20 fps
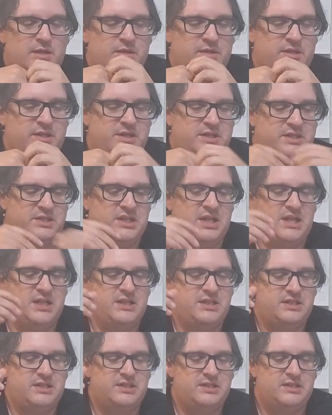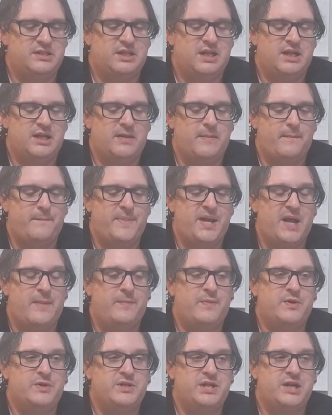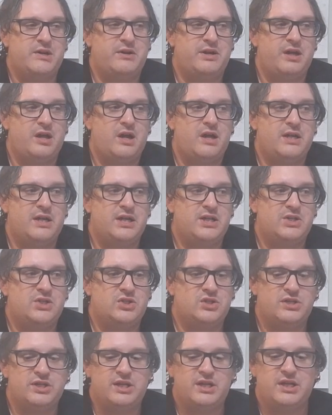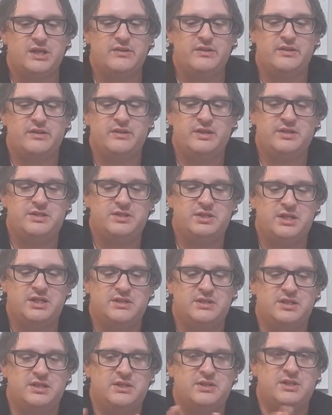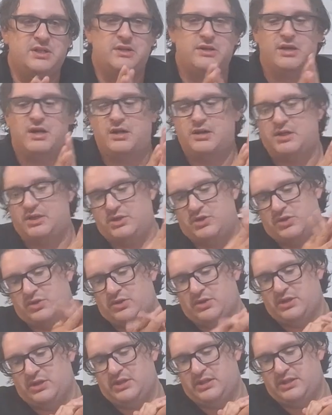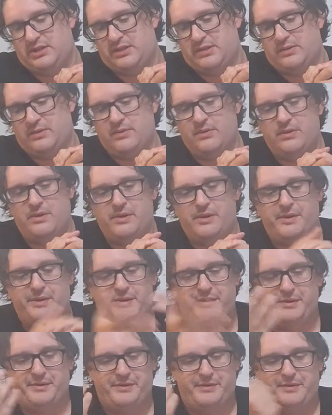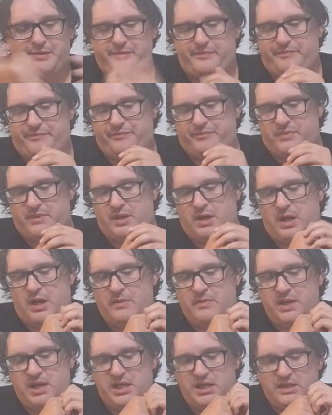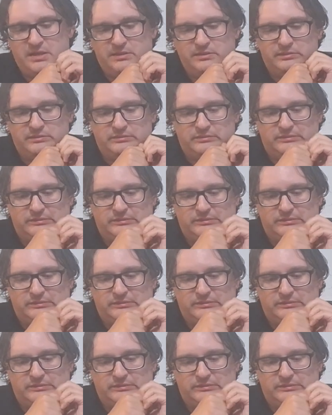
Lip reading: this tastes like pepper teriyaki jerky, and then this tastes like teriyaki jerky. So I mean,